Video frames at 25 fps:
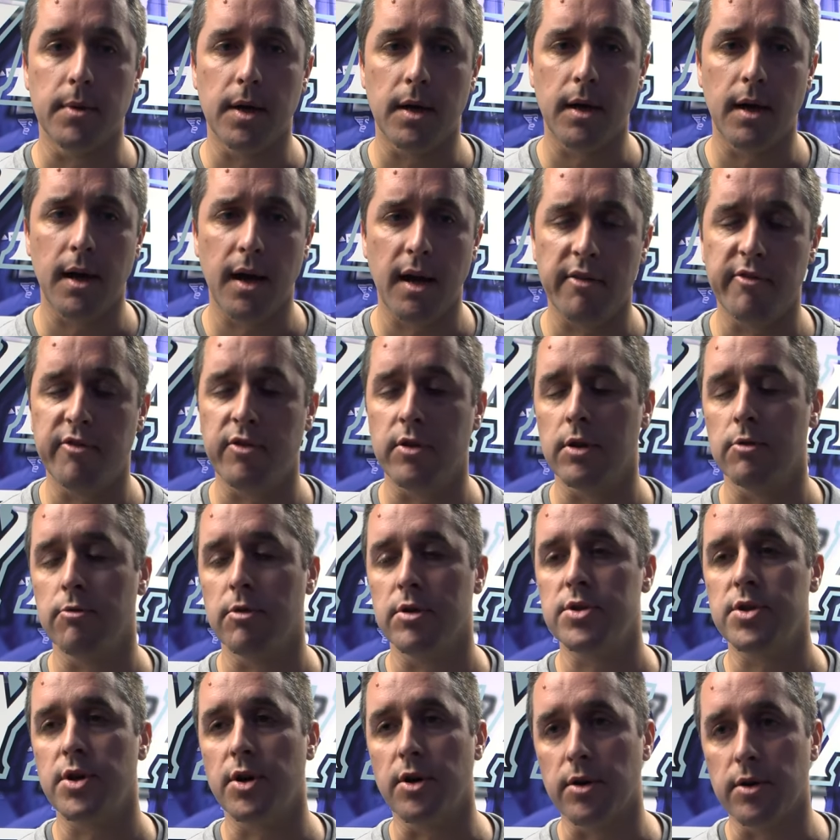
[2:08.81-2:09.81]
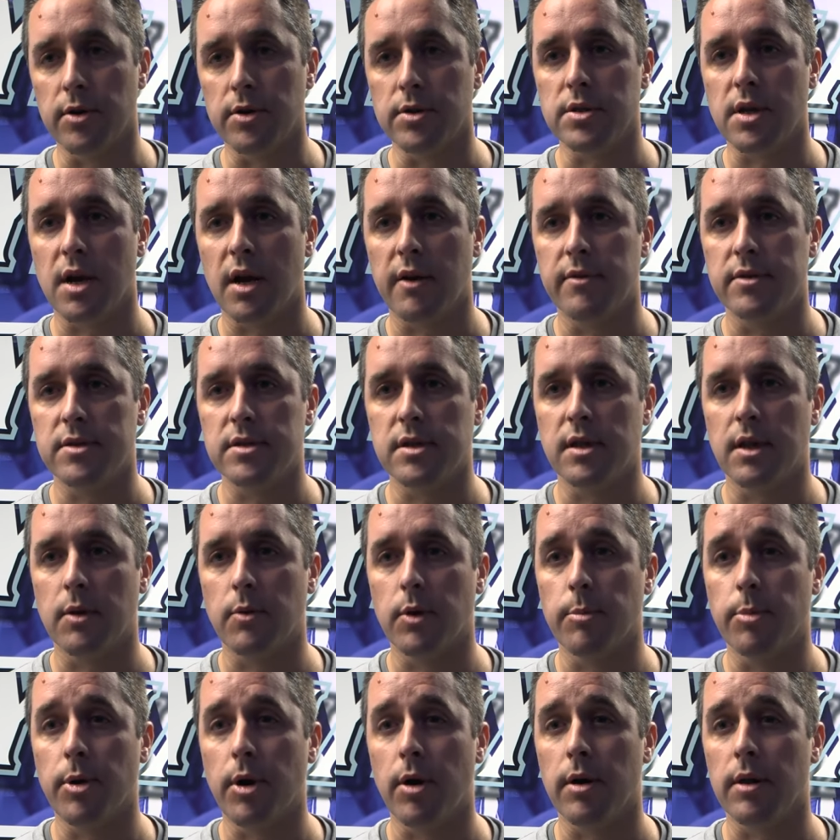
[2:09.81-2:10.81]
A handful of returners, obviously, that
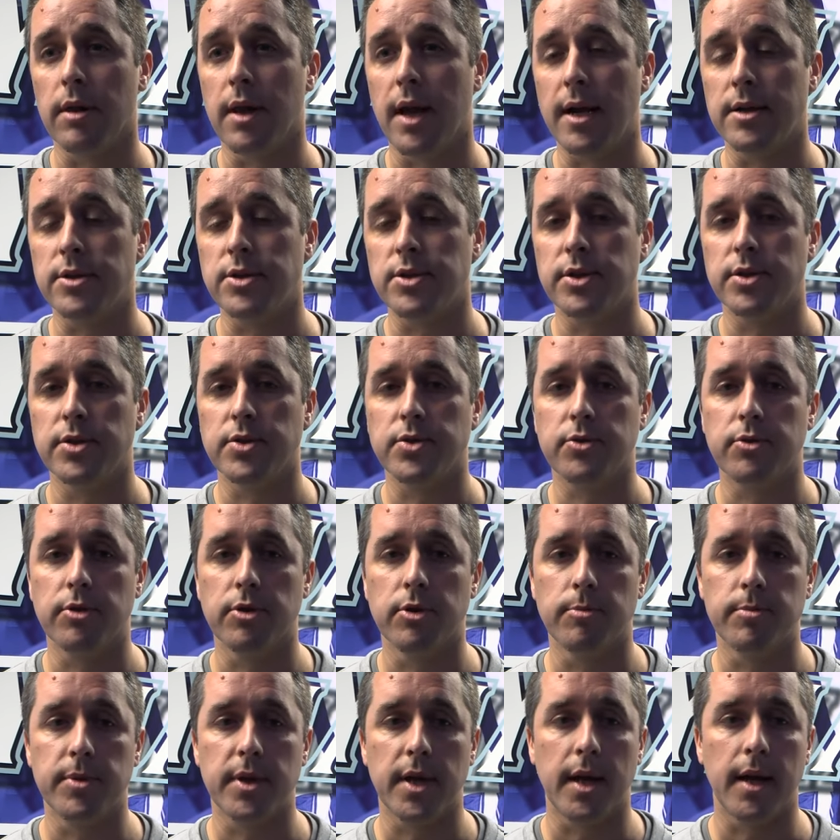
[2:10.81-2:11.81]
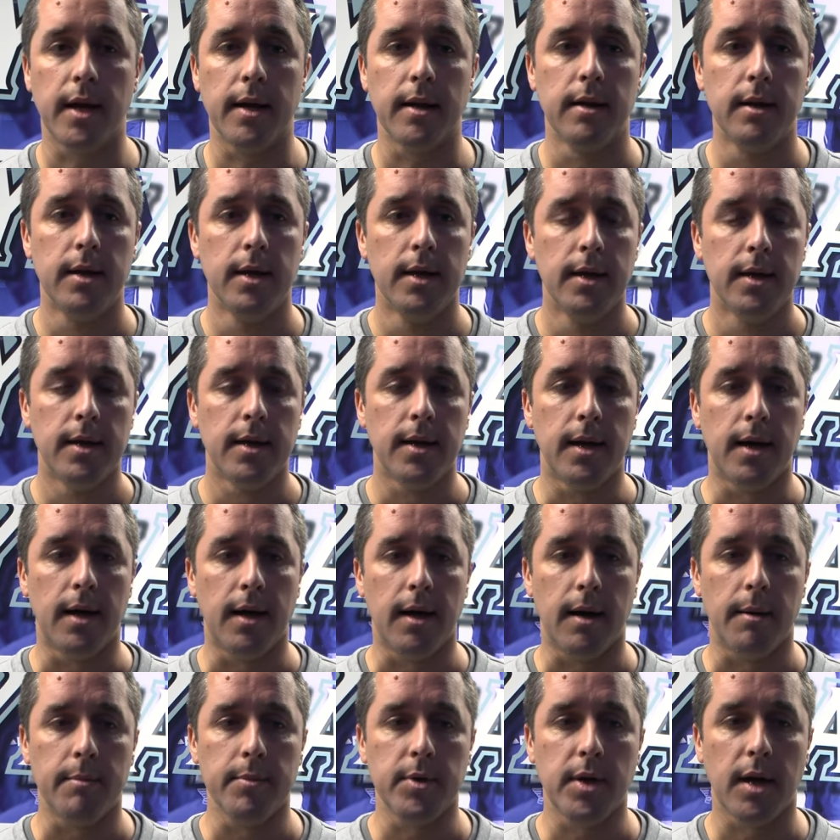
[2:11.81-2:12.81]
were part of last year's group that
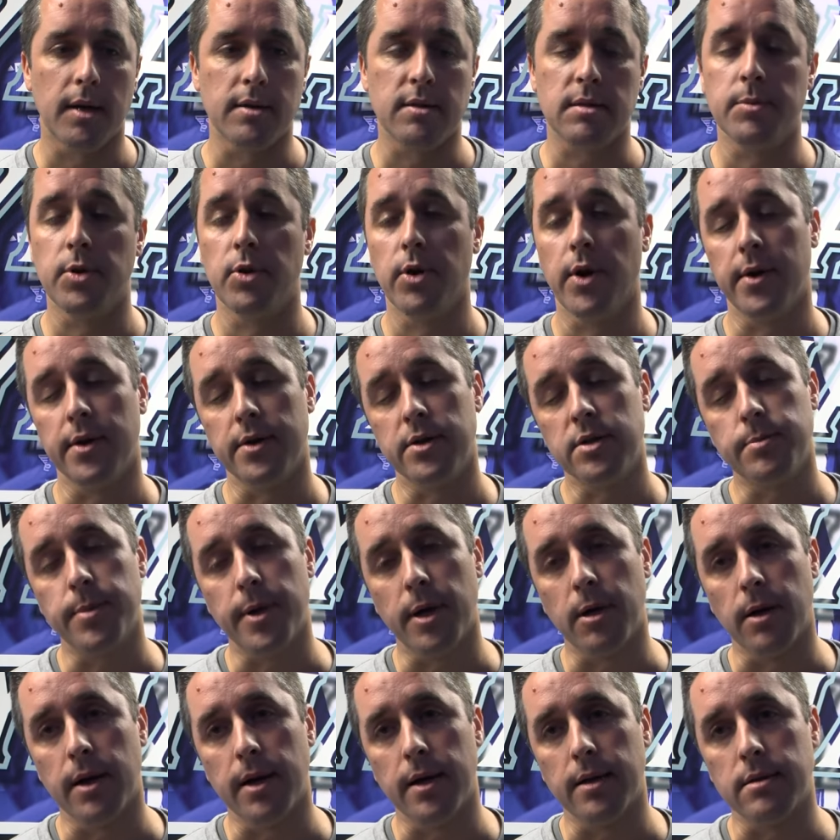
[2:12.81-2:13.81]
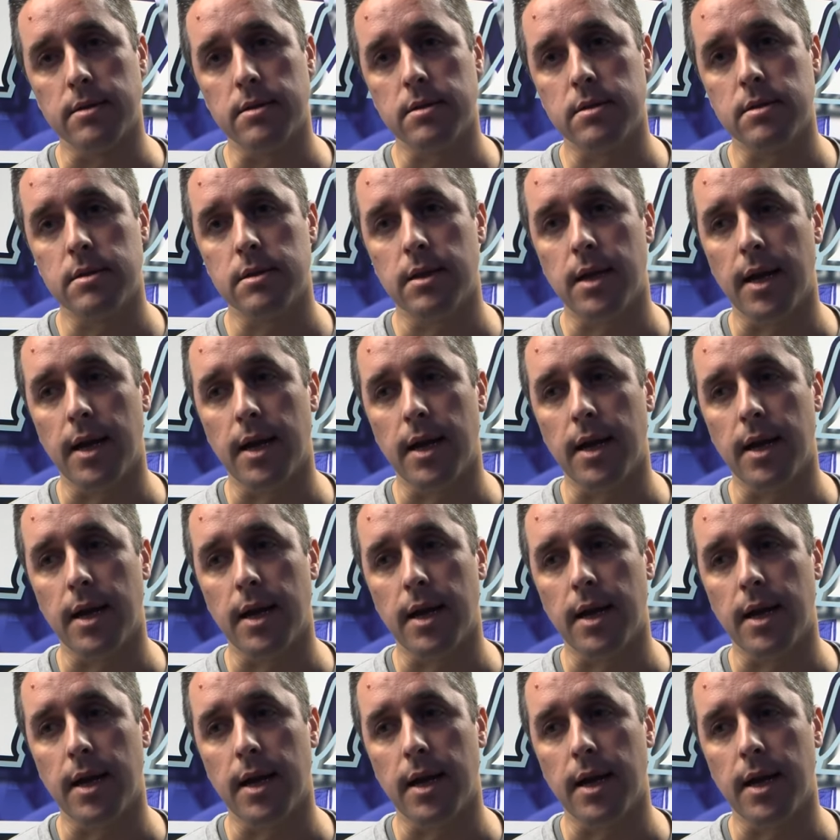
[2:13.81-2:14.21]
got some great experience.